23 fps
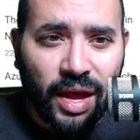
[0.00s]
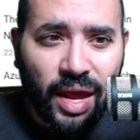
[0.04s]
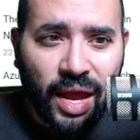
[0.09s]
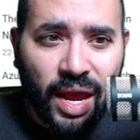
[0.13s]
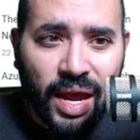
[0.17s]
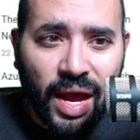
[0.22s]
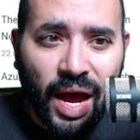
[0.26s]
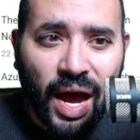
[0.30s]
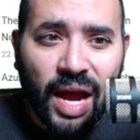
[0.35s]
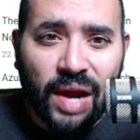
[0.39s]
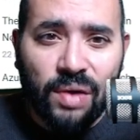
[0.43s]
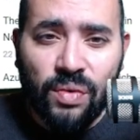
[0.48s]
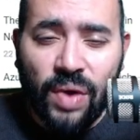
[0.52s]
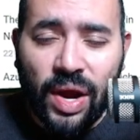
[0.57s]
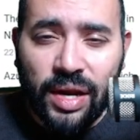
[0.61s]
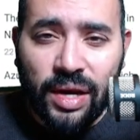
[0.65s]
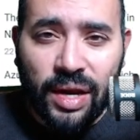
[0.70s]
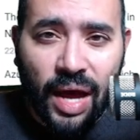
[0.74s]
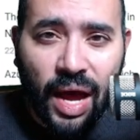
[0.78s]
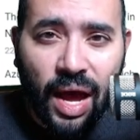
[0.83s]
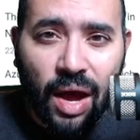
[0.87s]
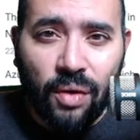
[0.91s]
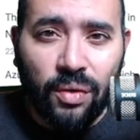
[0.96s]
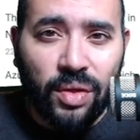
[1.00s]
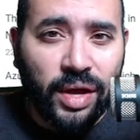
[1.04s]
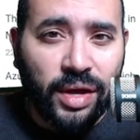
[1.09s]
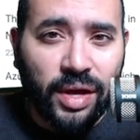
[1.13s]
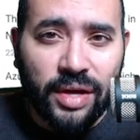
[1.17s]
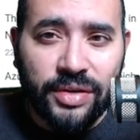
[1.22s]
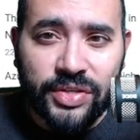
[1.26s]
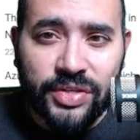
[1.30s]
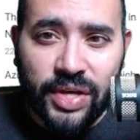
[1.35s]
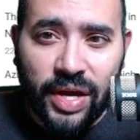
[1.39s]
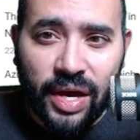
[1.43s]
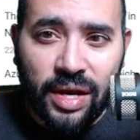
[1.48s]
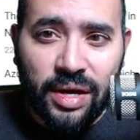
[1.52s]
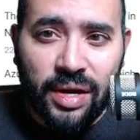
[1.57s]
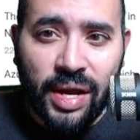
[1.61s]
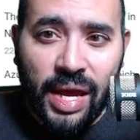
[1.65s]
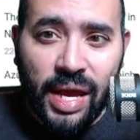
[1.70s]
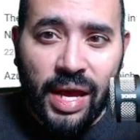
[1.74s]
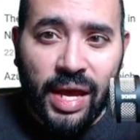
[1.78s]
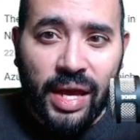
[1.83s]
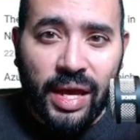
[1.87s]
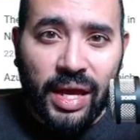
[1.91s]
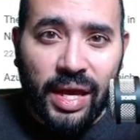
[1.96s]
AI right now, like I said,
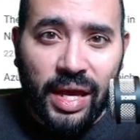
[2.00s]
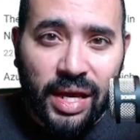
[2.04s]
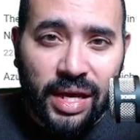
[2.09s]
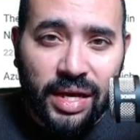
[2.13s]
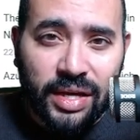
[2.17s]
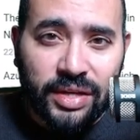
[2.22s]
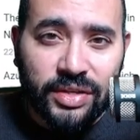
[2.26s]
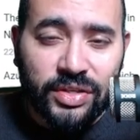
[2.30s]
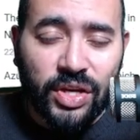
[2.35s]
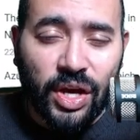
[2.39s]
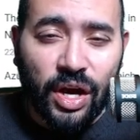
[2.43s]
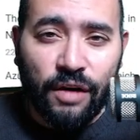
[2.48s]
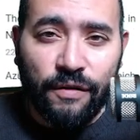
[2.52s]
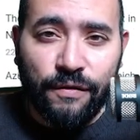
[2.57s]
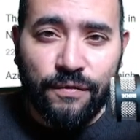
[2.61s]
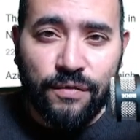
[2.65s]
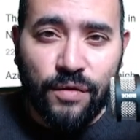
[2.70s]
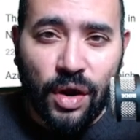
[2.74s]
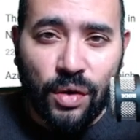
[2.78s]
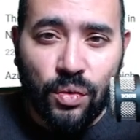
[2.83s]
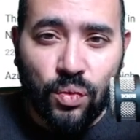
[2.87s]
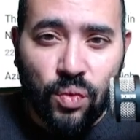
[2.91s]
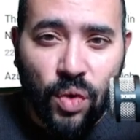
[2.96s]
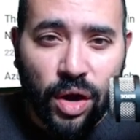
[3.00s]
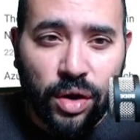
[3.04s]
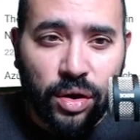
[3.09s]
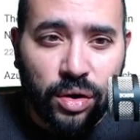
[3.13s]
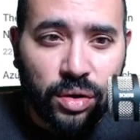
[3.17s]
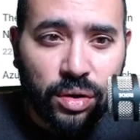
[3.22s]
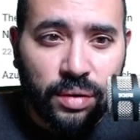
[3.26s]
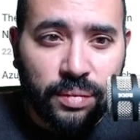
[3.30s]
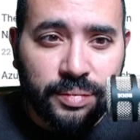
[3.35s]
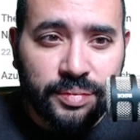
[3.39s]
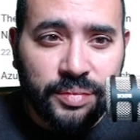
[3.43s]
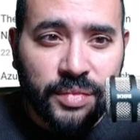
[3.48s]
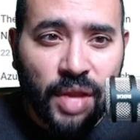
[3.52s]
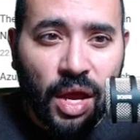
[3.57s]
is a front runner.